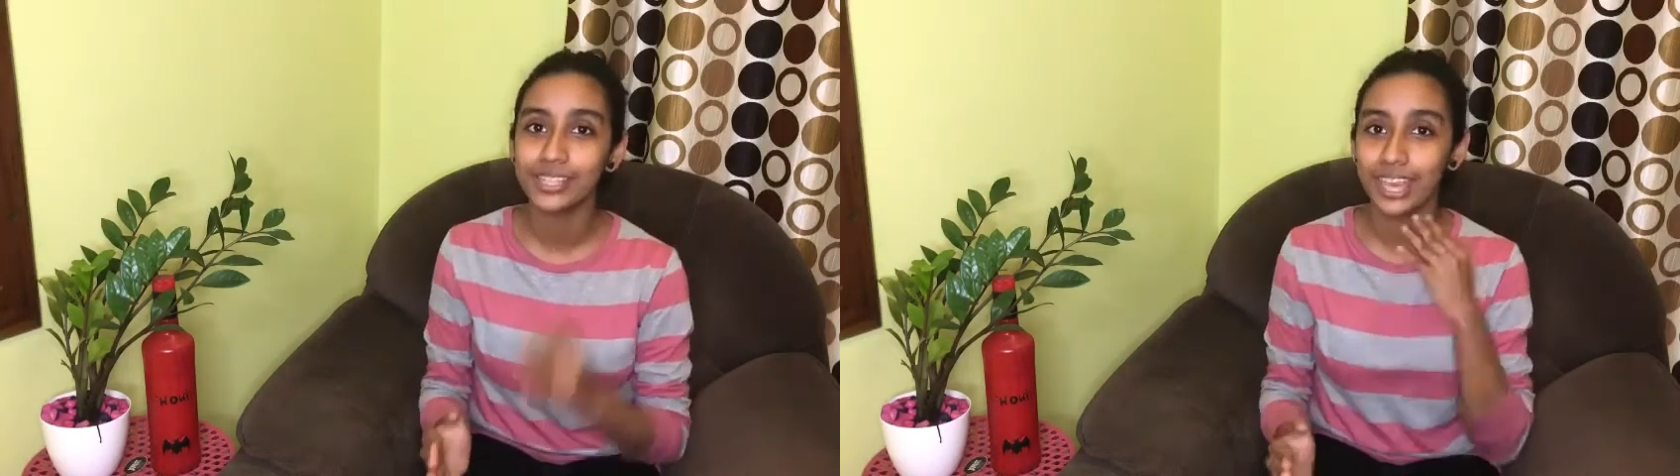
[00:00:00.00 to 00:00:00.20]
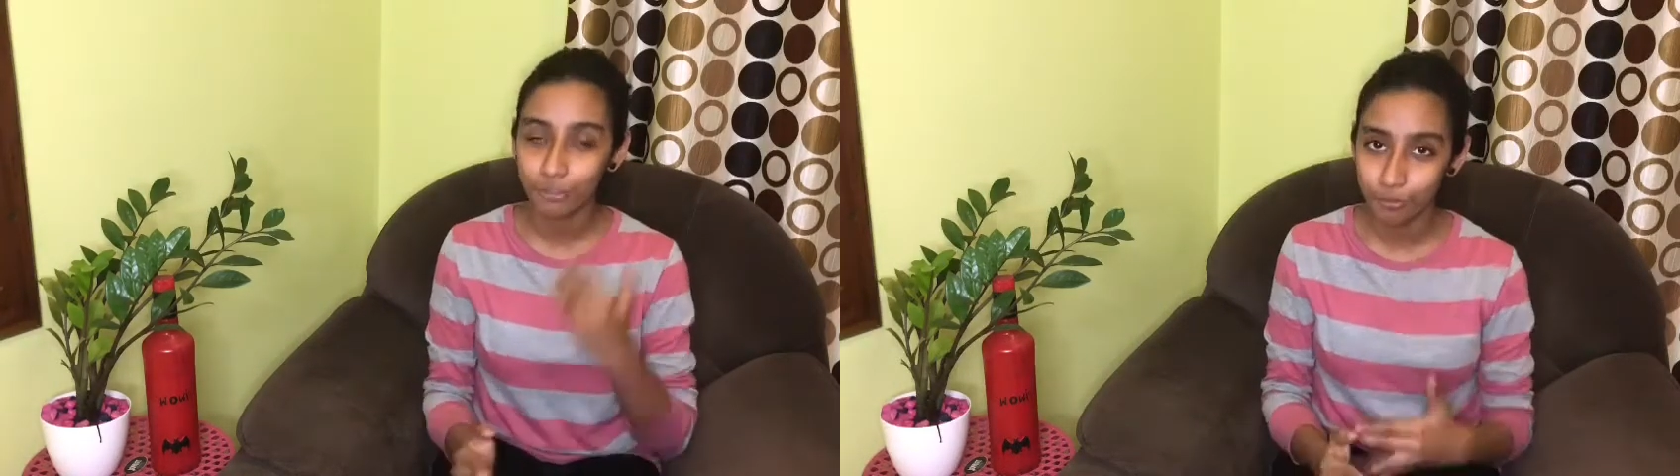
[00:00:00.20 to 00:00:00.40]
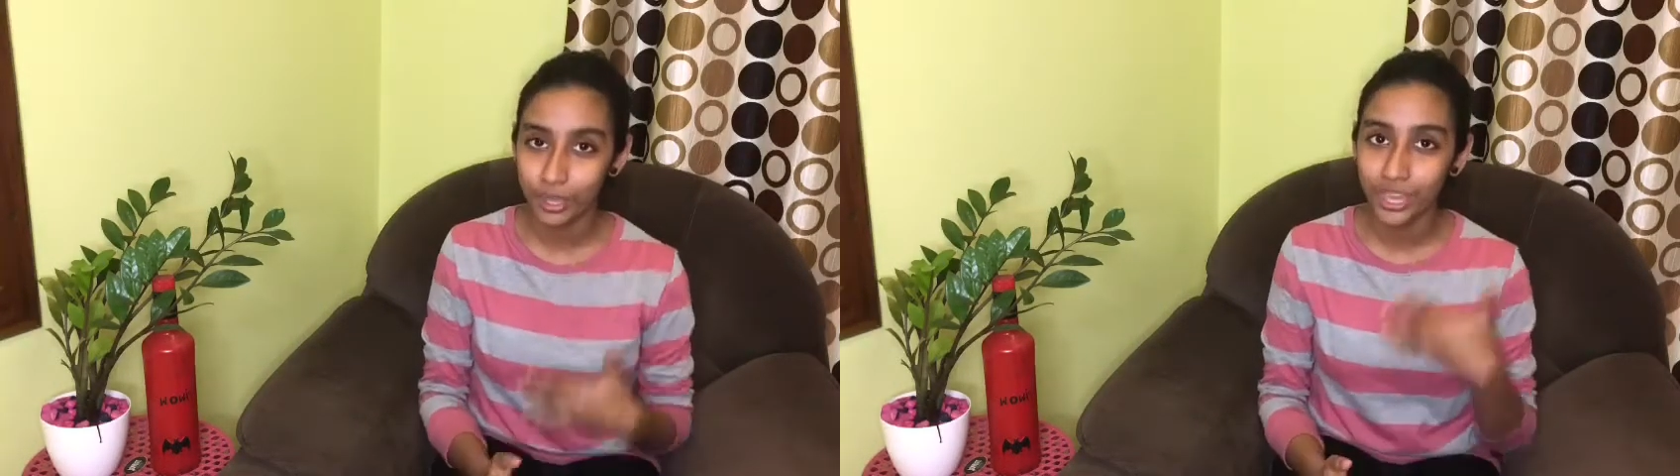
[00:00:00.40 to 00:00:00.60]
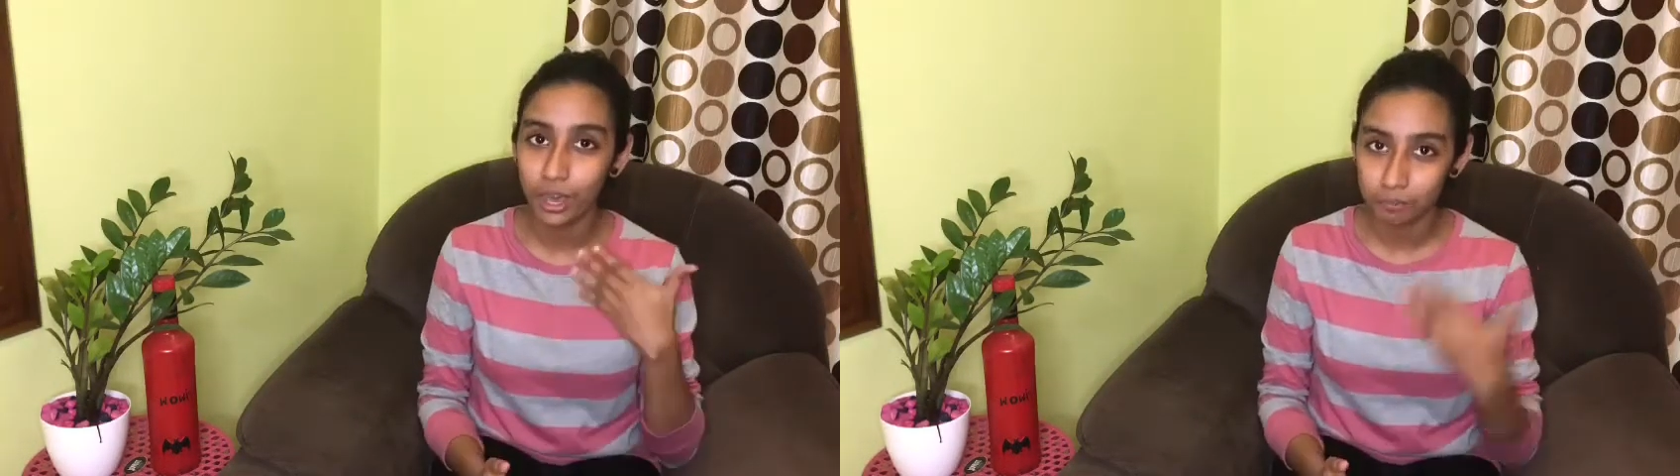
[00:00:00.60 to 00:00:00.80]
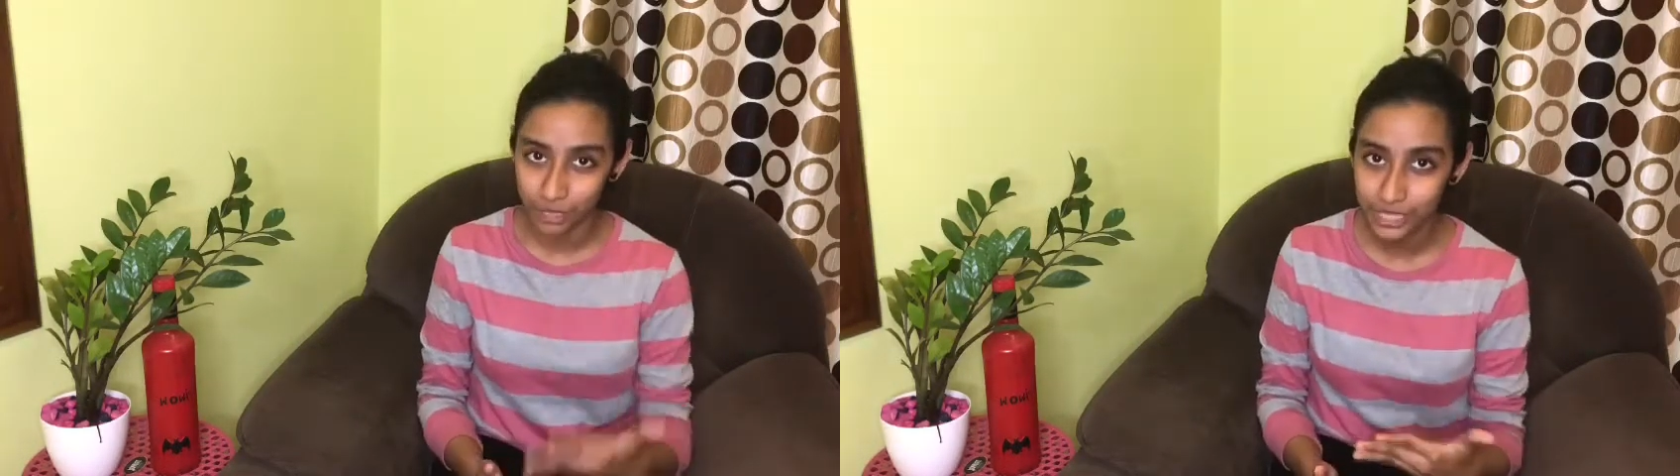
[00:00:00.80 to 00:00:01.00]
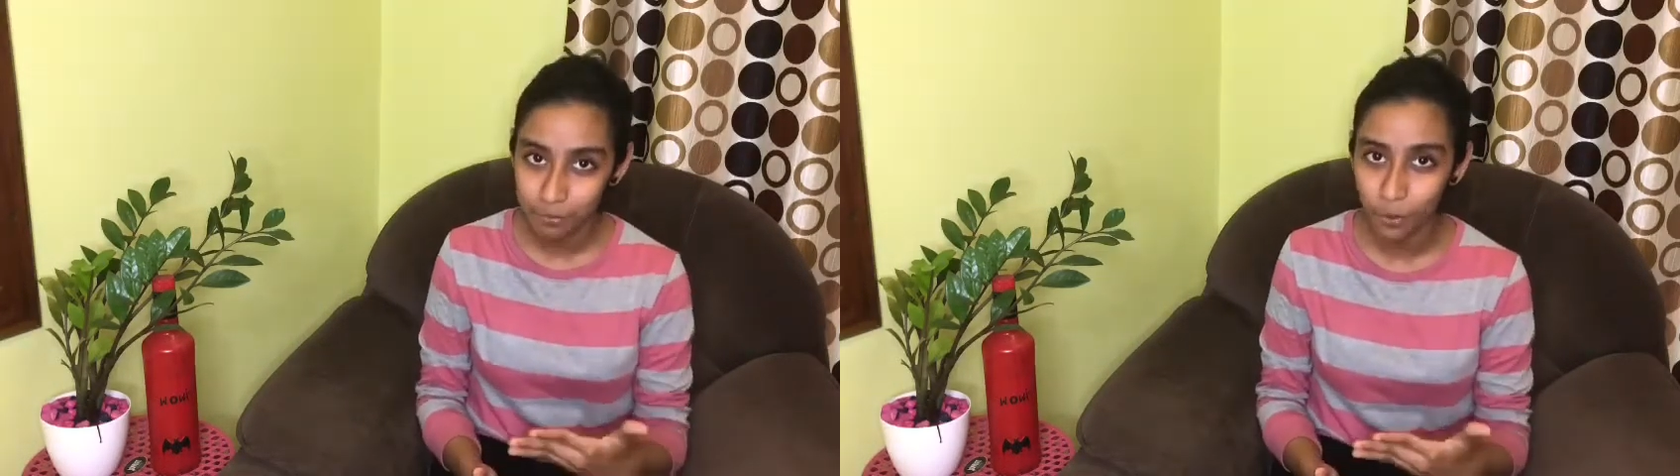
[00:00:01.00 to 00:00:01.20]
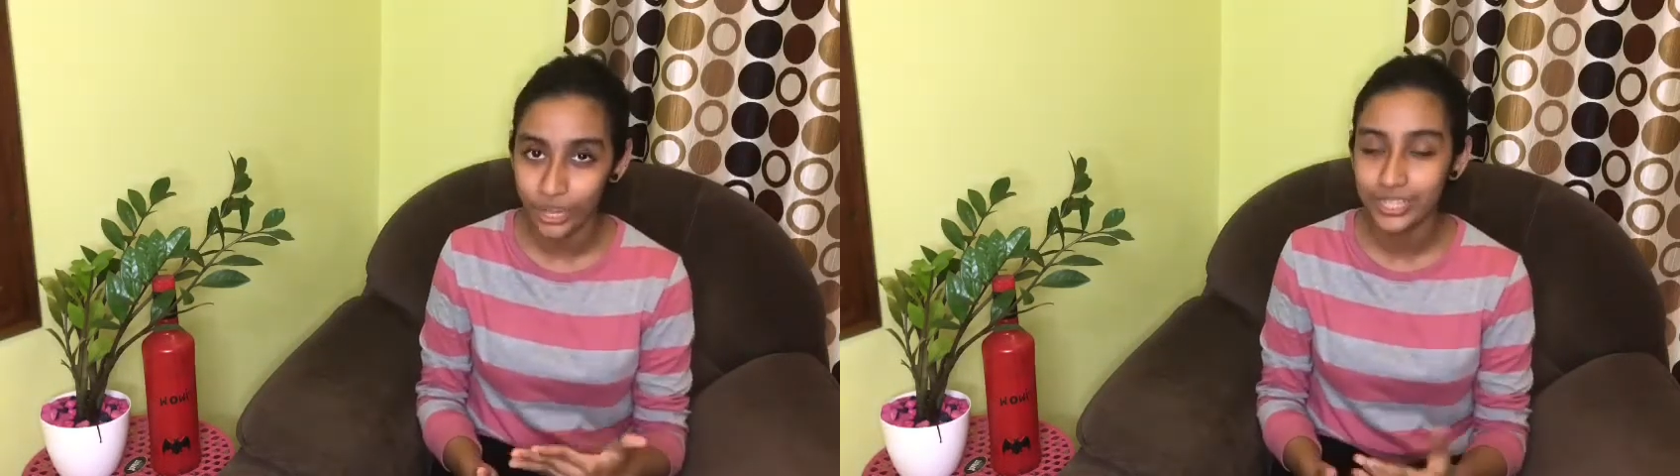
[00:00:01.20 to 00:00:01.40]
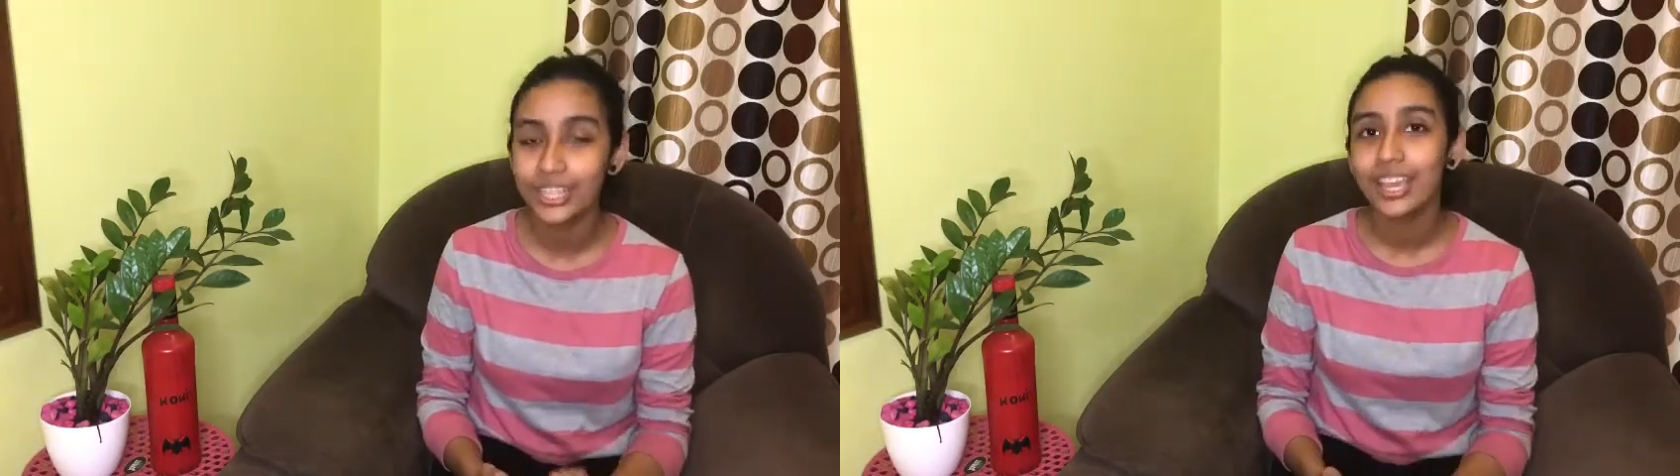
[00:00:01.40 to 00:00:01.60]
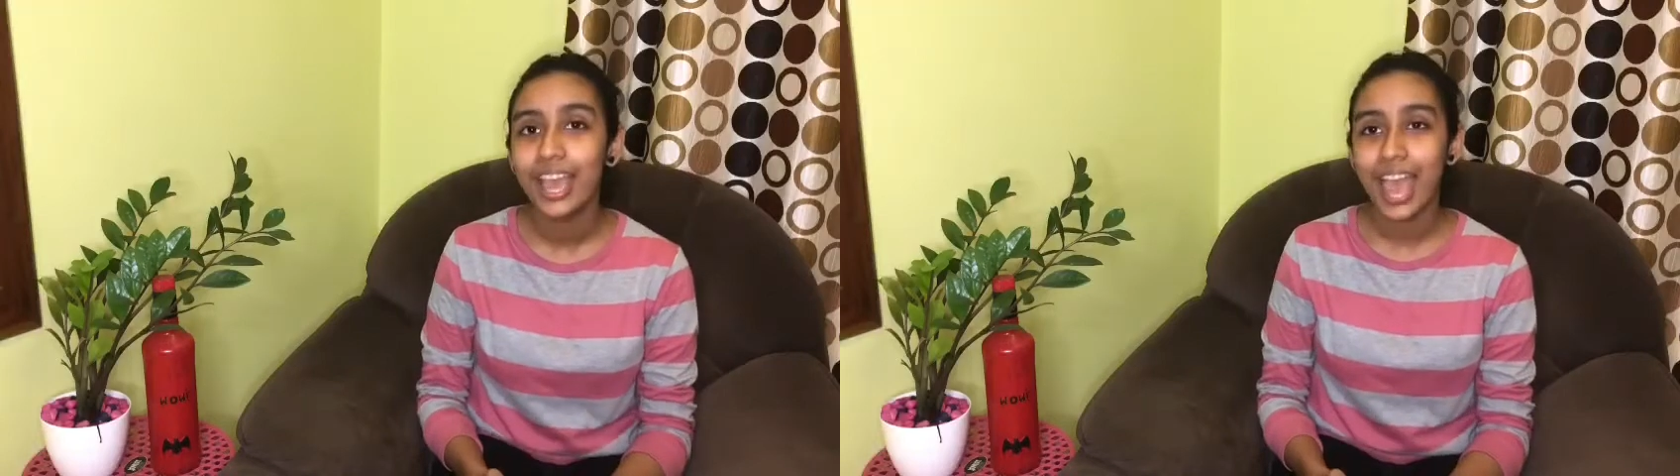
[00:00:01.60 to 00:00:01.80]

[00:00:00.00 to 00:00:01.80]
gave me a plus point